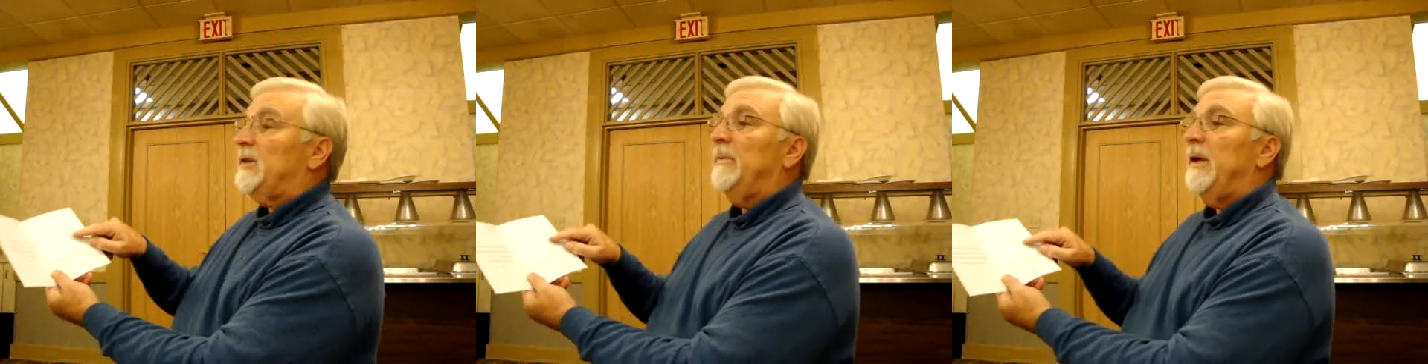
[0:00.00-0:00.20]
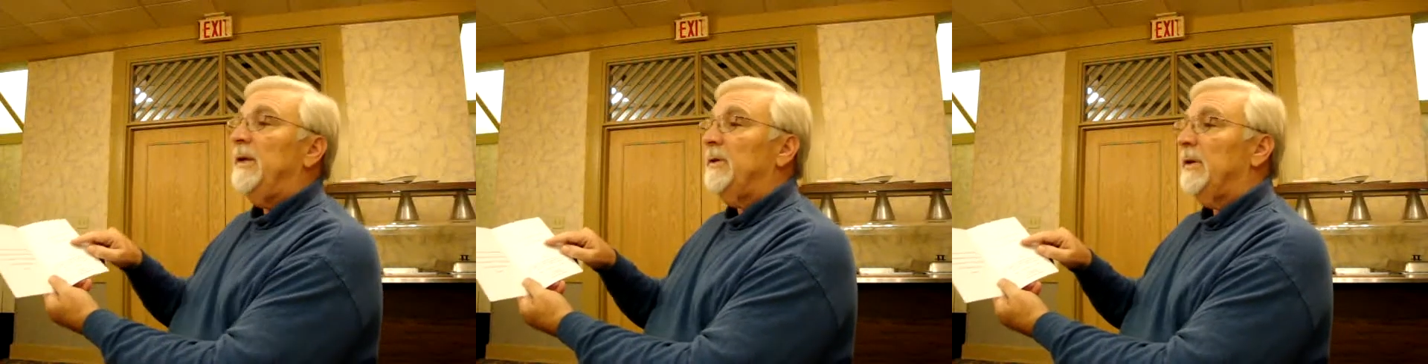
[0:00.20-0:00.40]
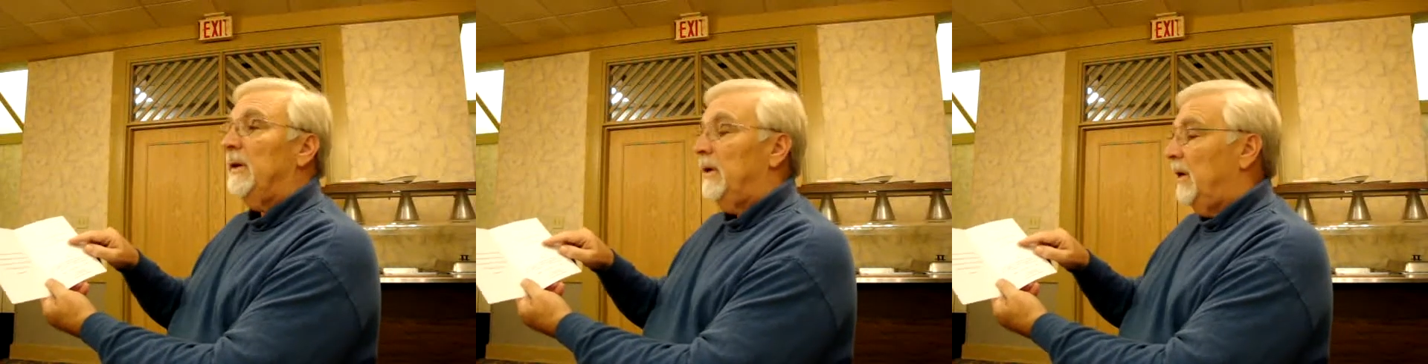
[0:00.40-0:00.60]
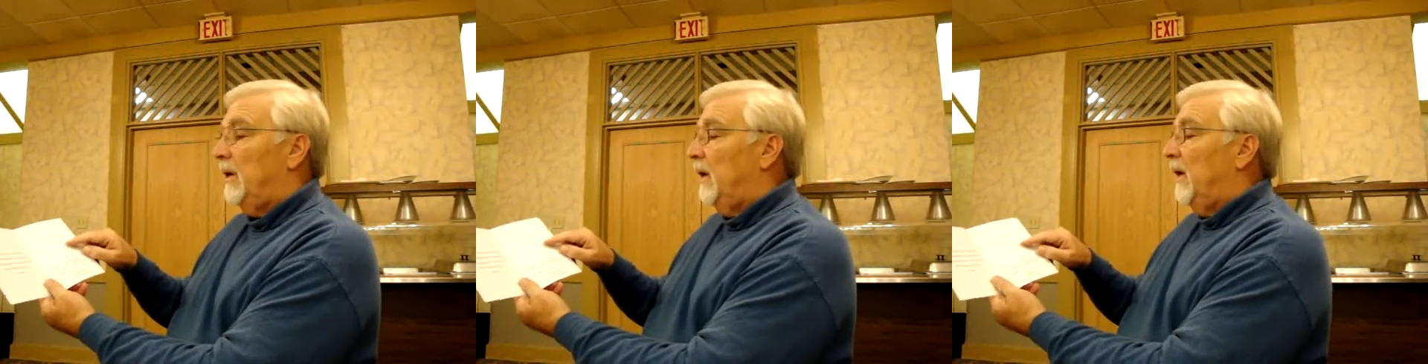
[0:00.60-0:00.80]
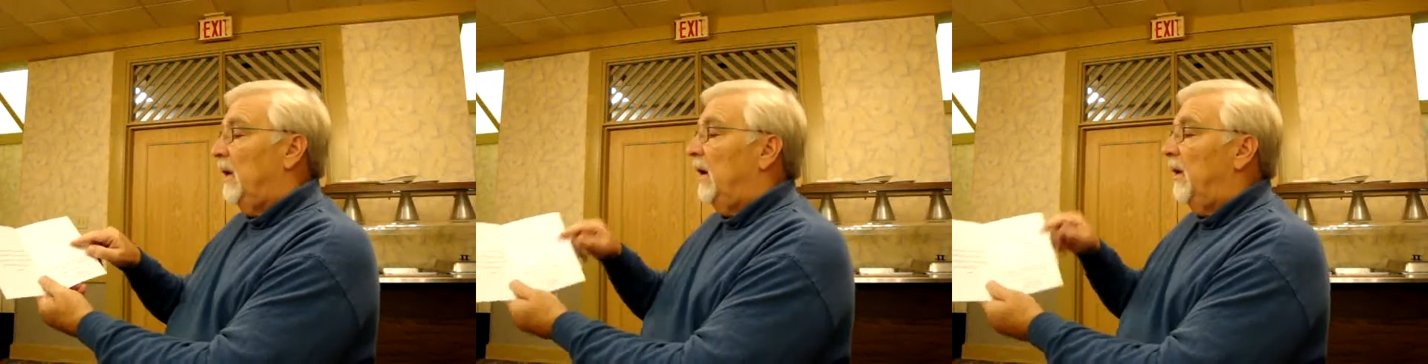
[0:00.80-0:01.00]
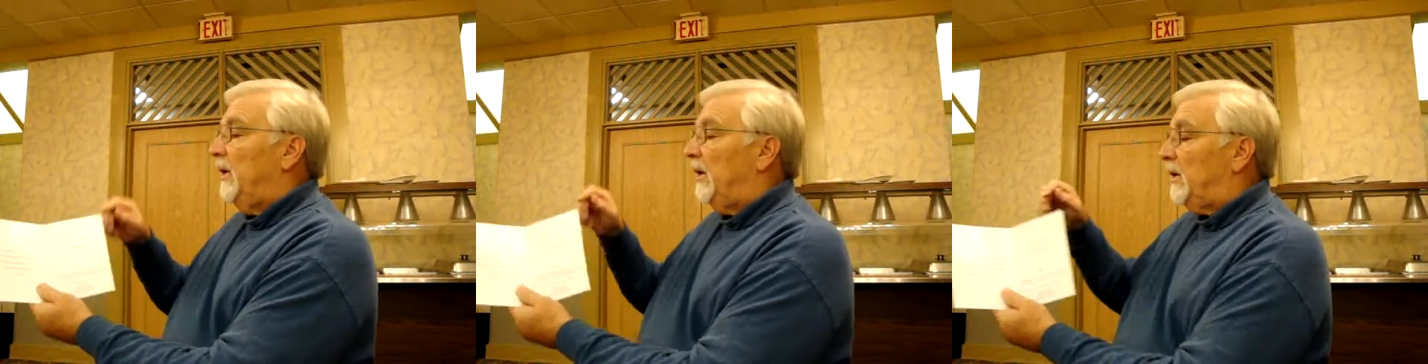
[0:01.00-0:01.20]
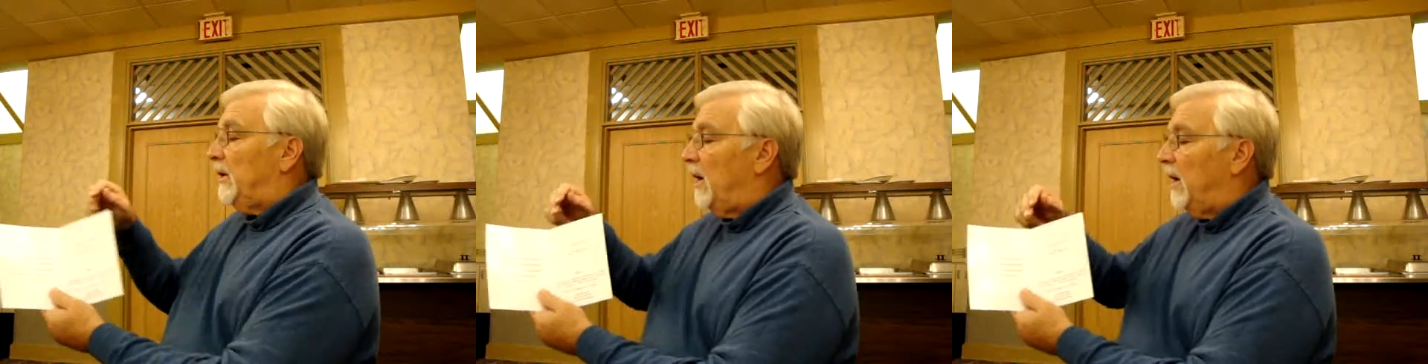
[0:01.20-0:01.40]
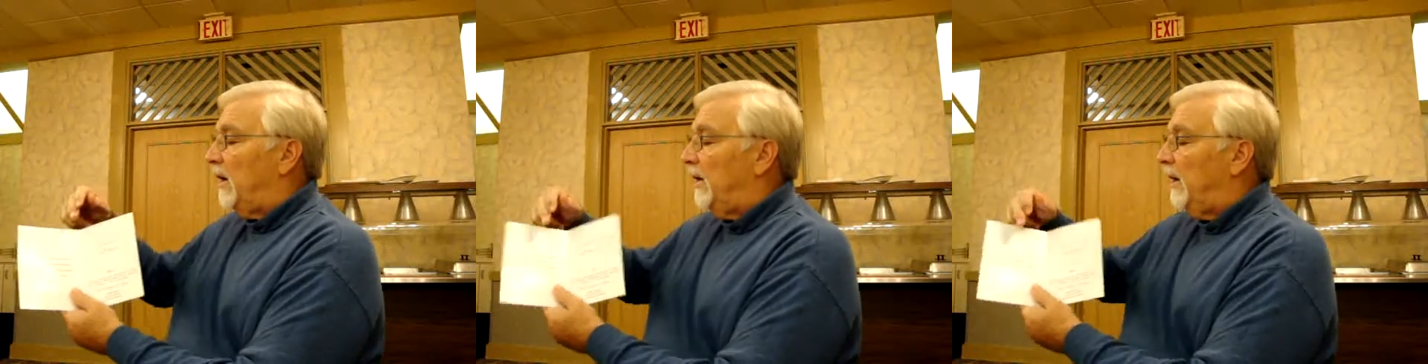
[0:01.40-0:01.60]
to meet you. On the
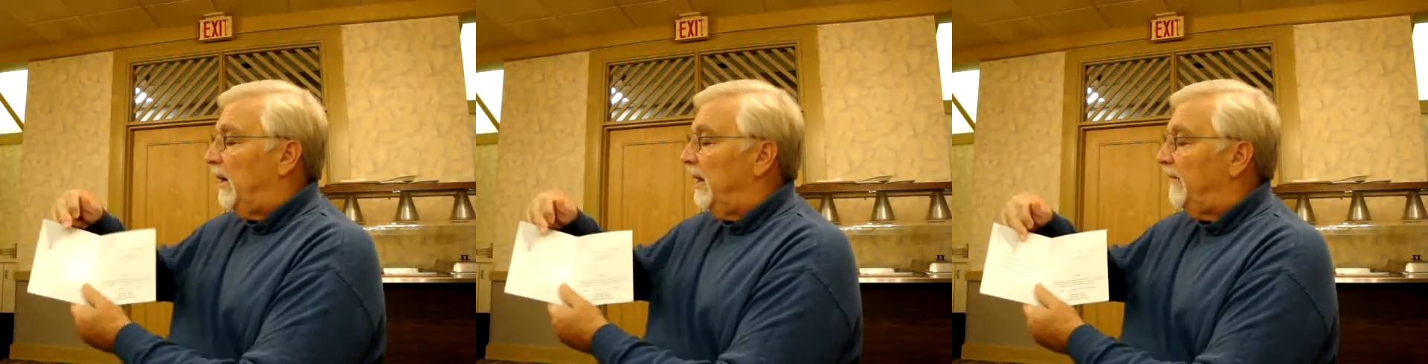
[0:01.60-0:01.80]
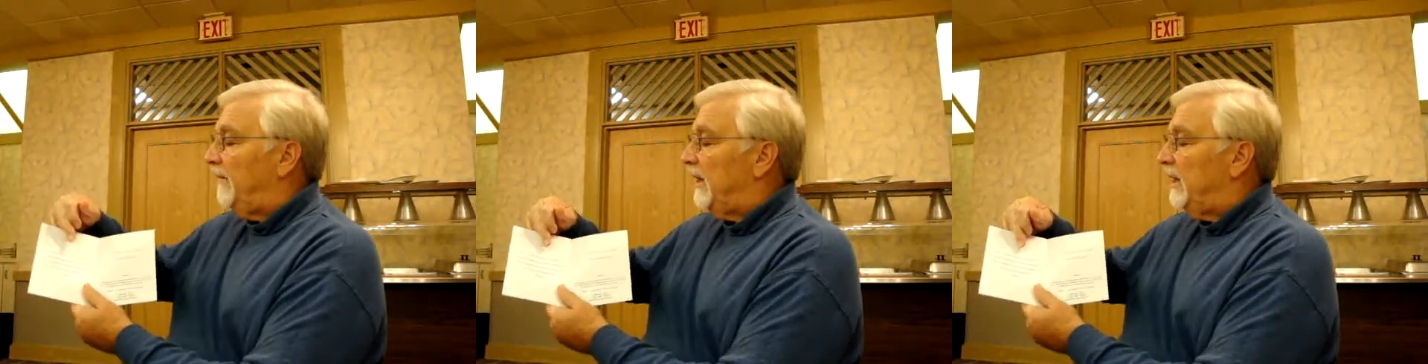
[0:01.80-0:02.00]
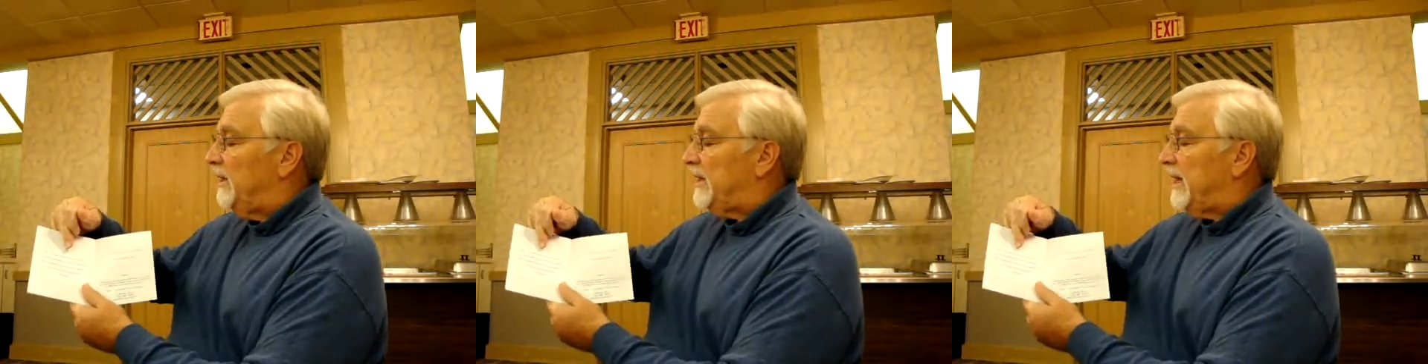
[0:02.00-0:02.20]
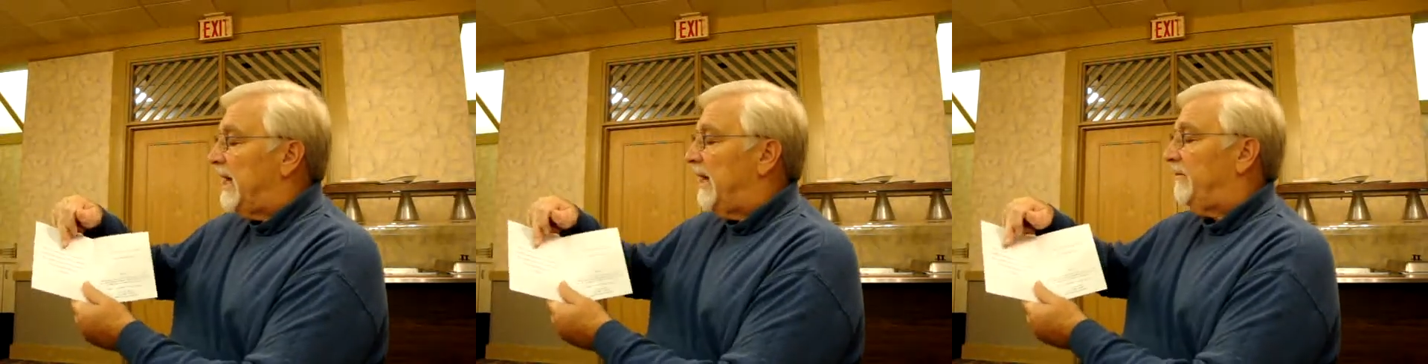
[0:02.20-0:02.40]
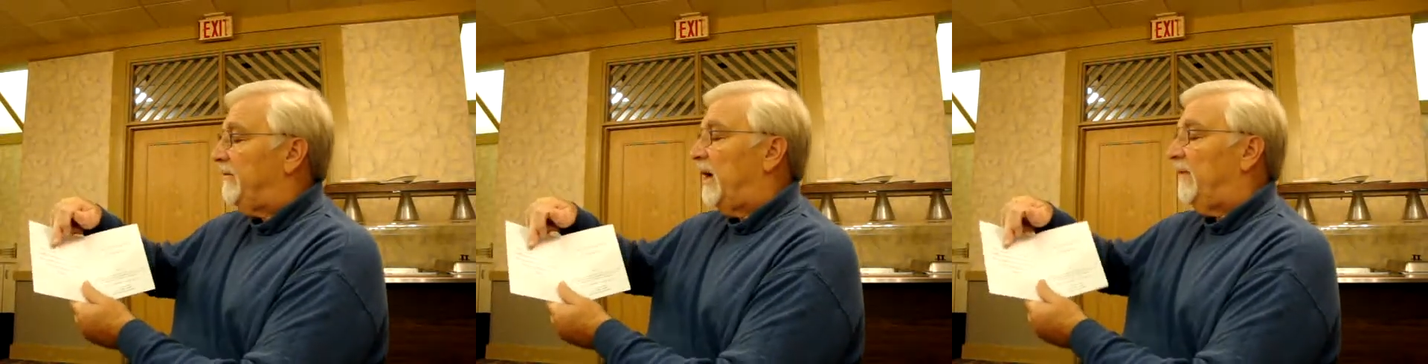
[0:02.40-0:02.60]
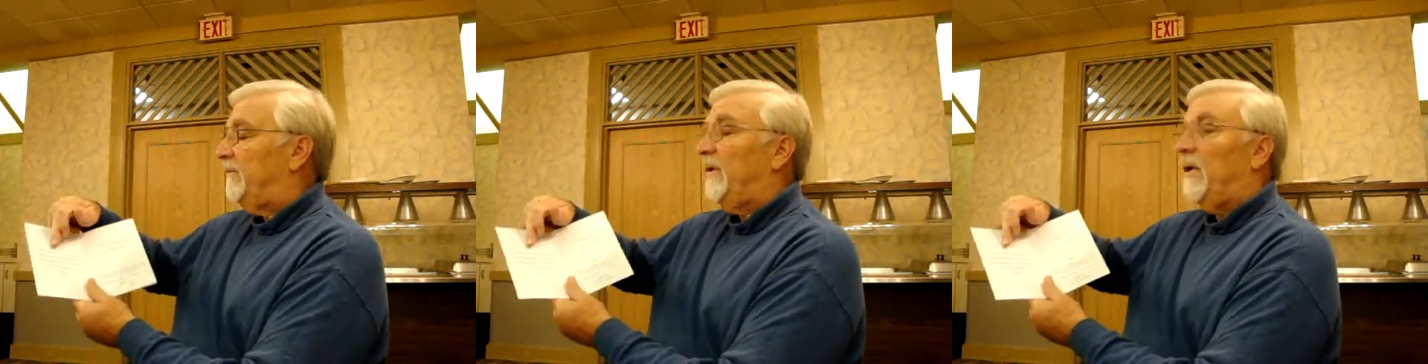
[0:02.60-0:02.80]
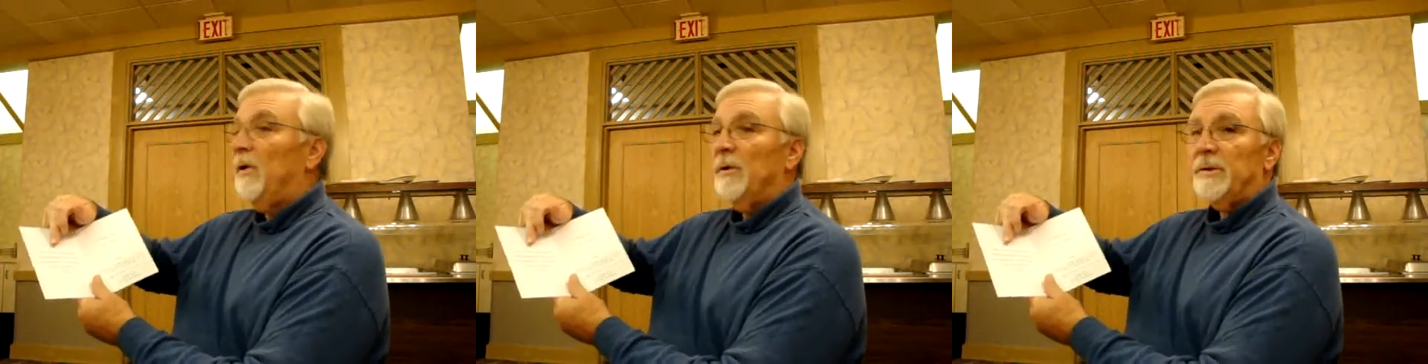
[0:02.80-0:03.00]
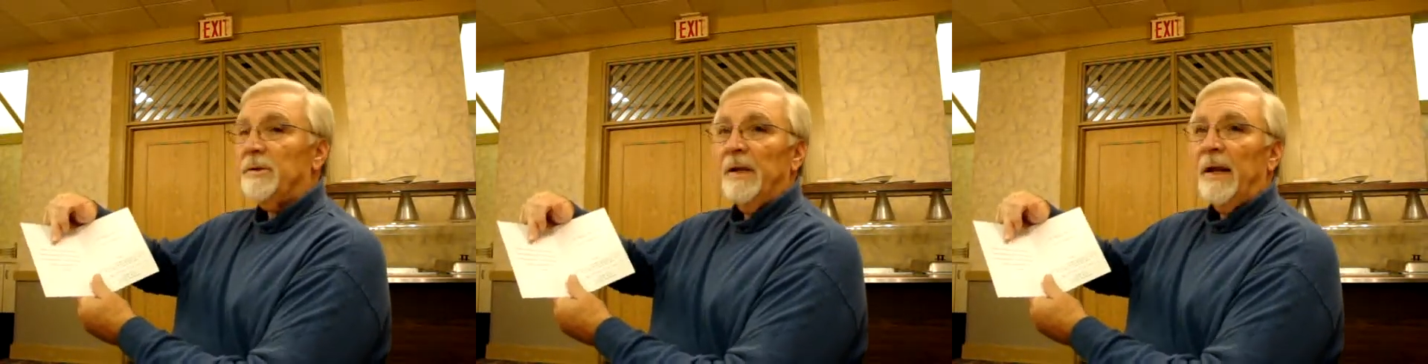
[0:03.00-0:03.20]
card on the left-hand side, I've got a
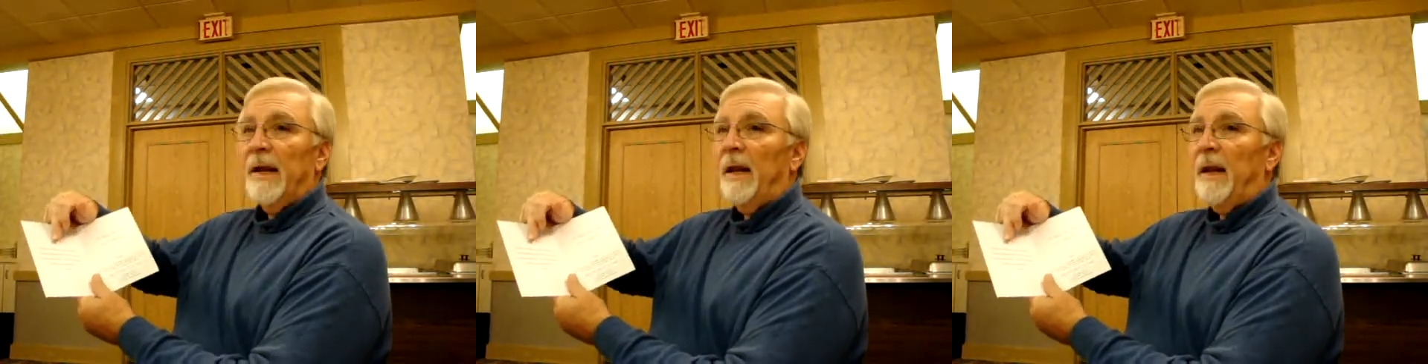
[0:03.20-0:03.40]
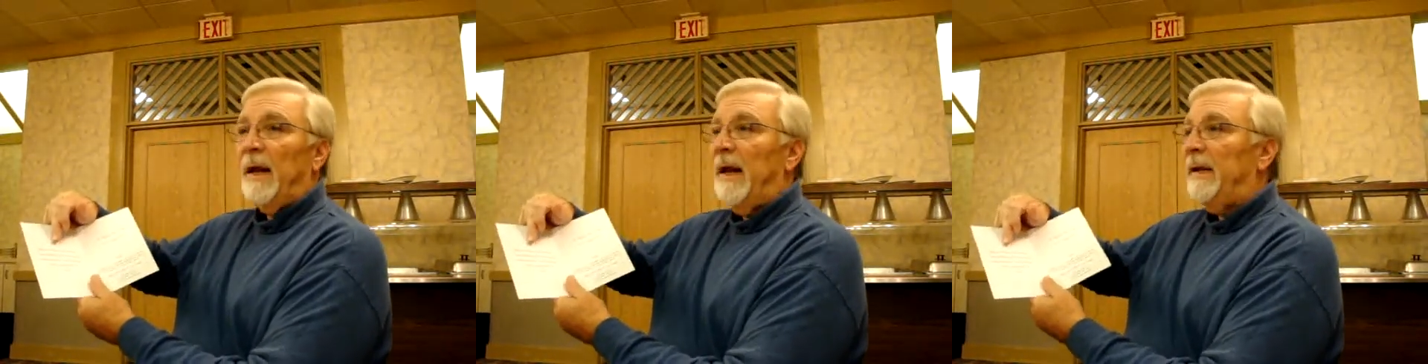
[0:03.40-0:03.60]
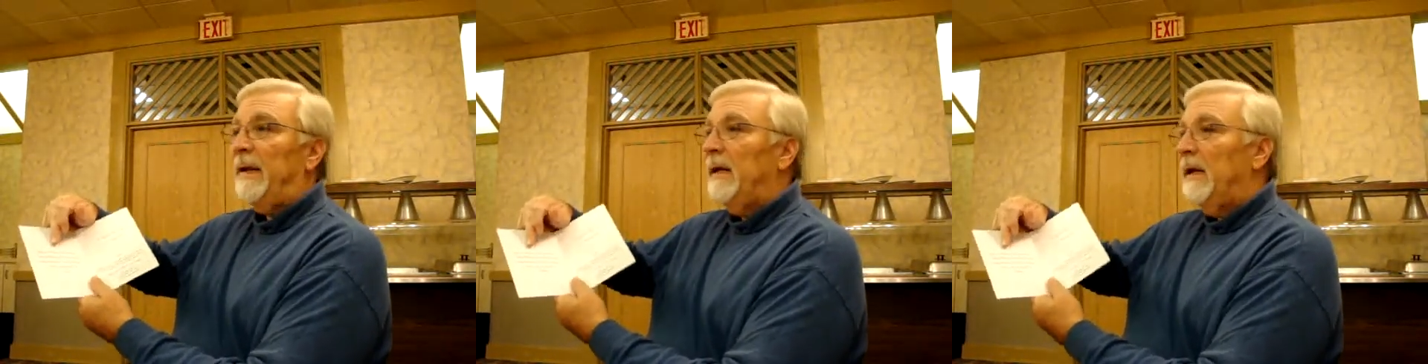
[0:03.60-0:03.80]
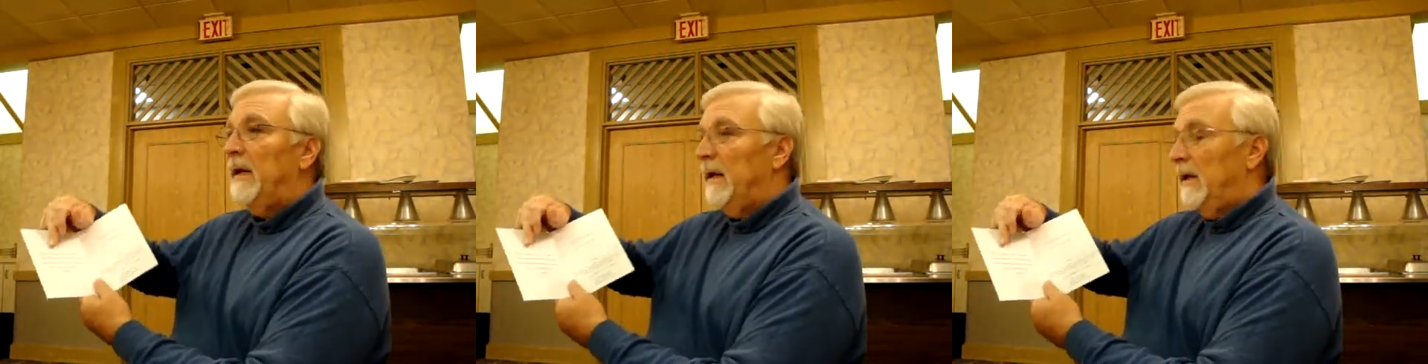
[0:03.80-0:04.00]
verse that I like,